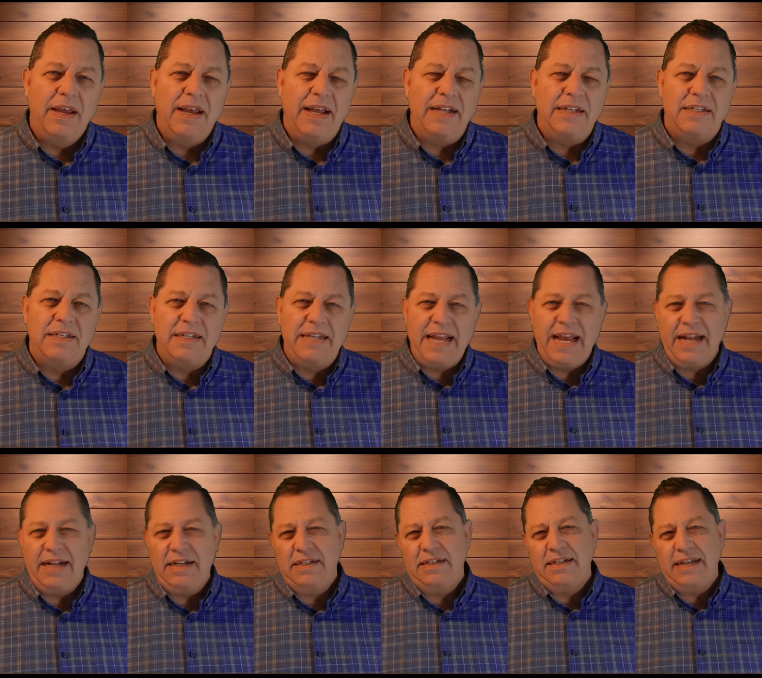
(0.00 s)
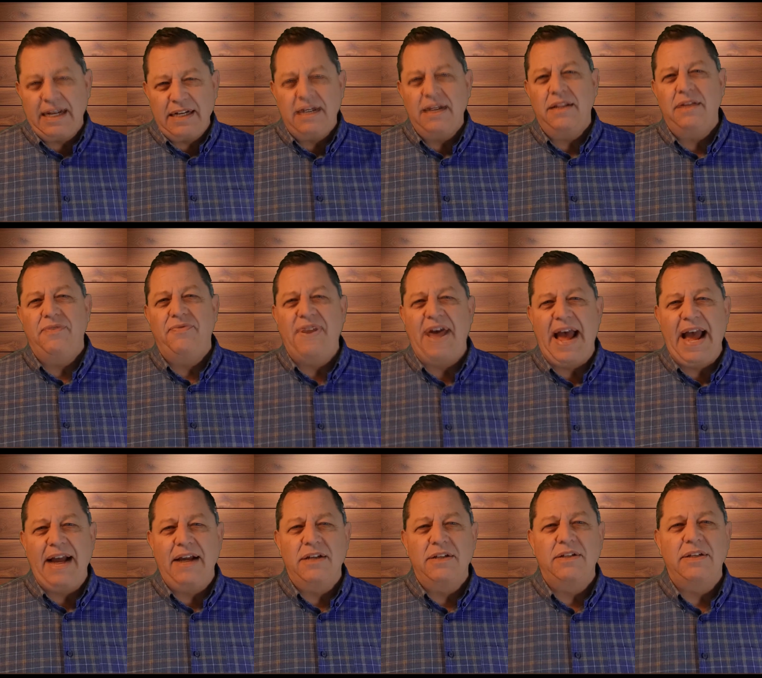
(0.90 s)
Instead, stick to the
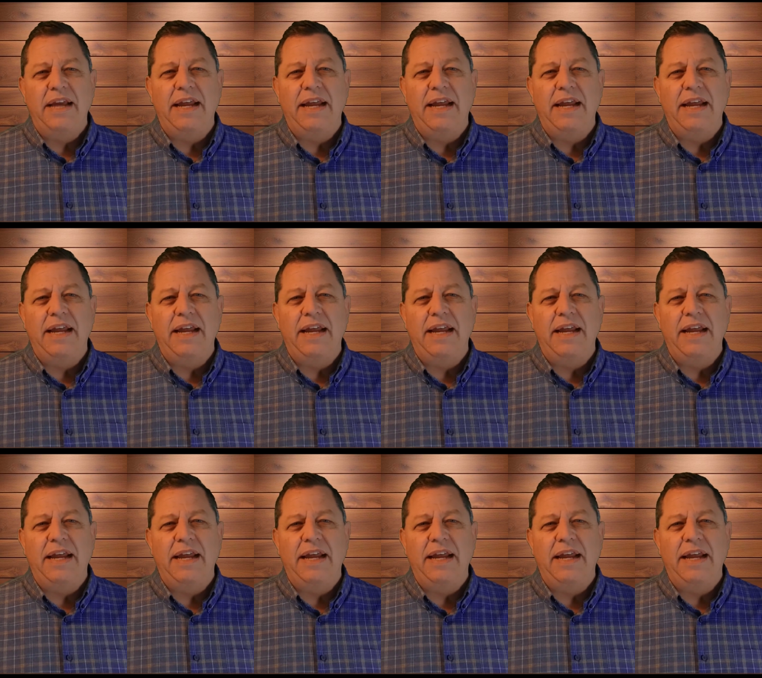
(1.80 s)
facts